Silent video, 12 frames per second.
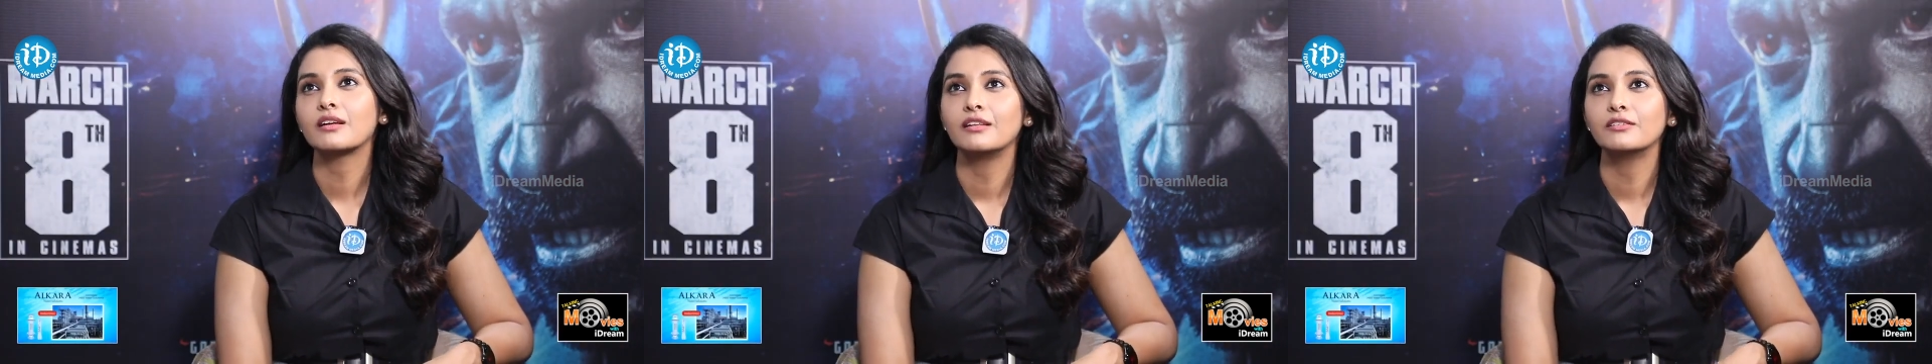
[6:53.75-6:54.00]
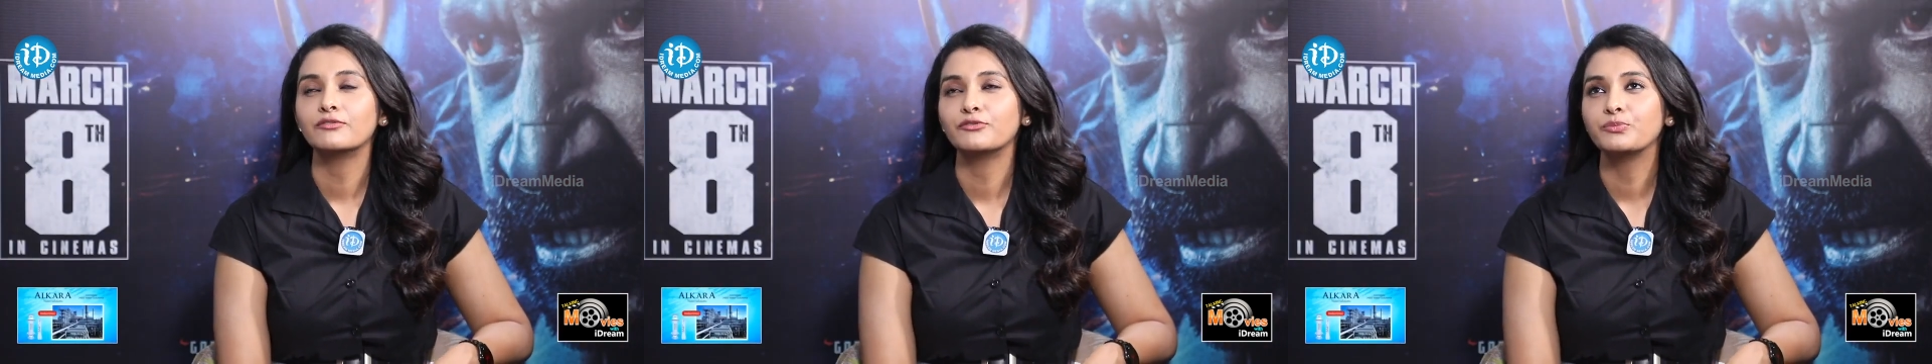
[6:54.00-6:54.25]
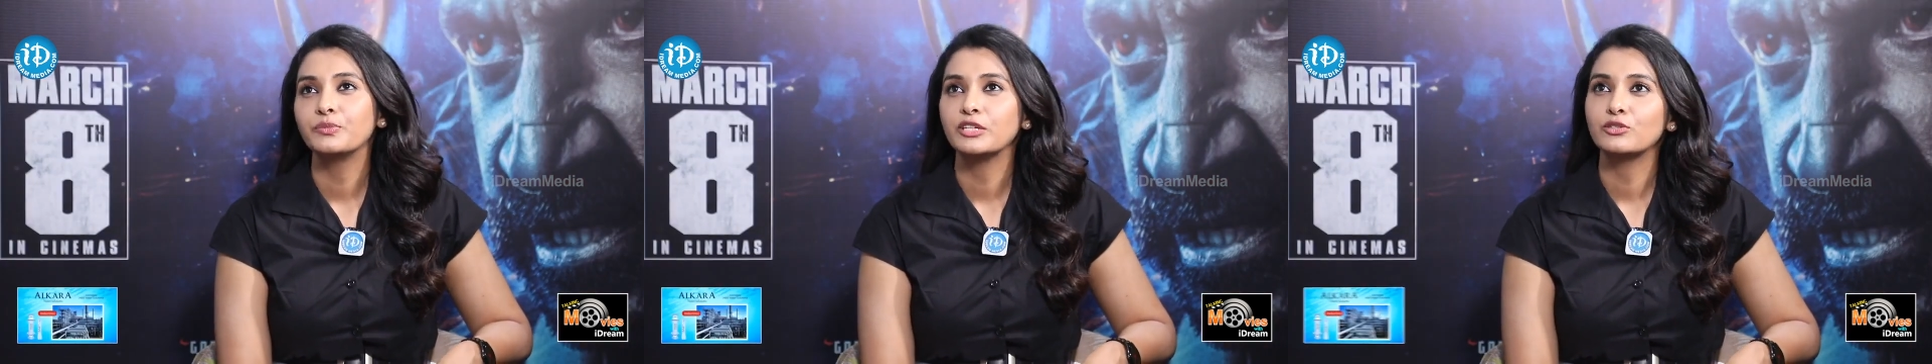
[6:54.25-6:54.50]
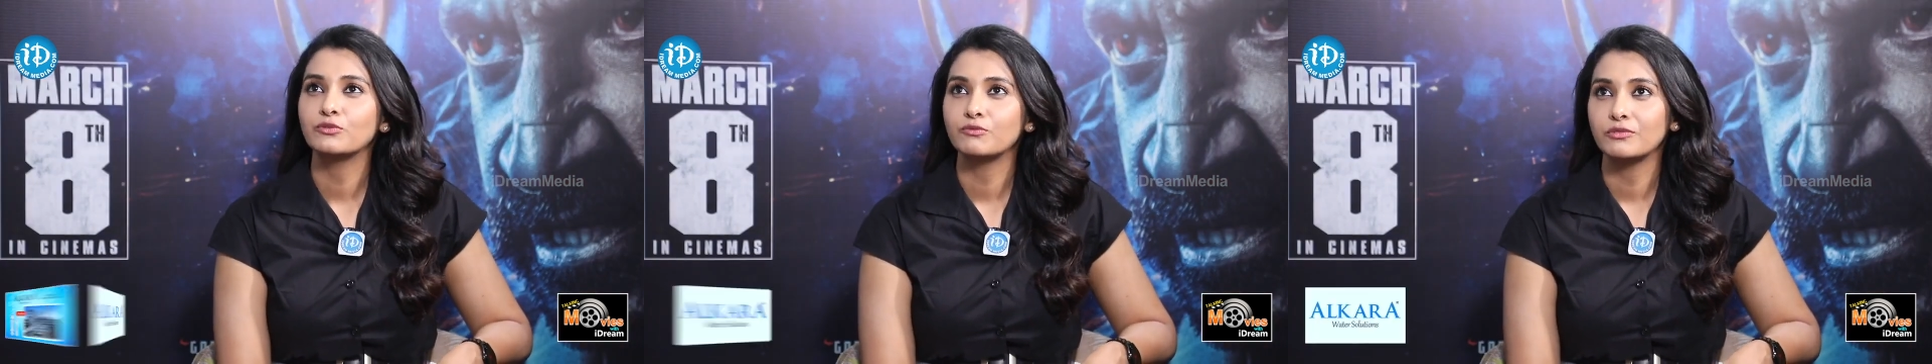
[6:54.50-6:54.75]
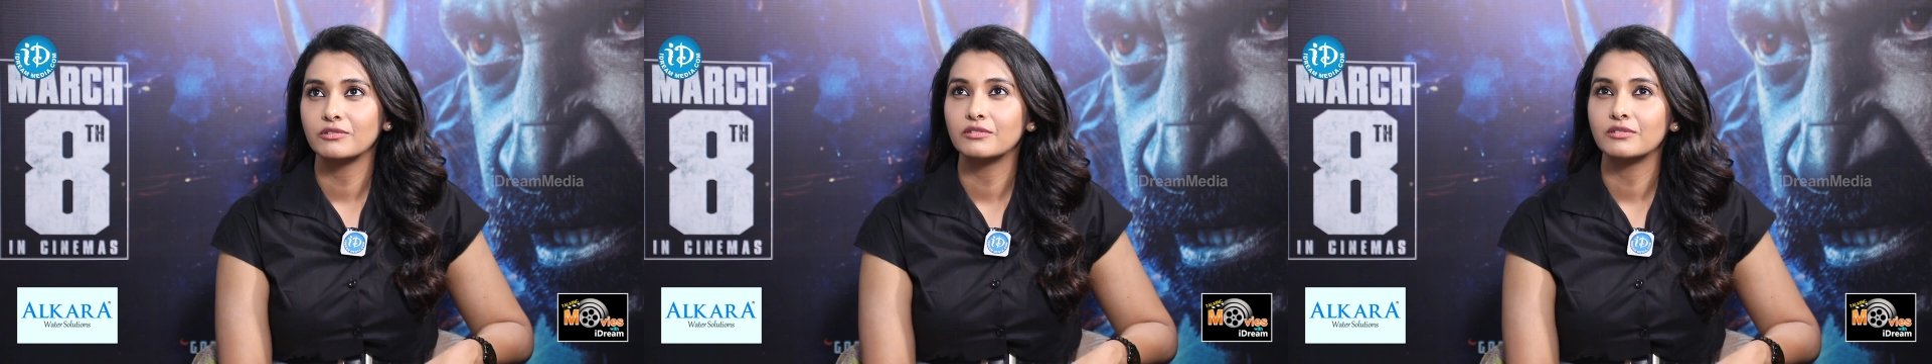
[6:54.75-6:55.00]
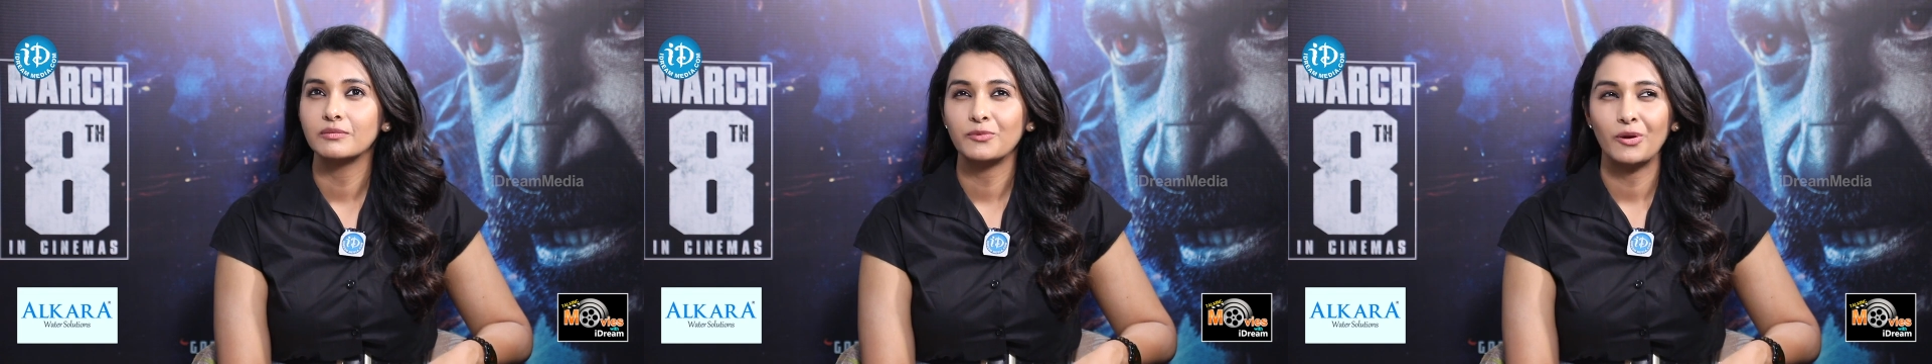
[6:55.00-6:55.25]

color for me to wear,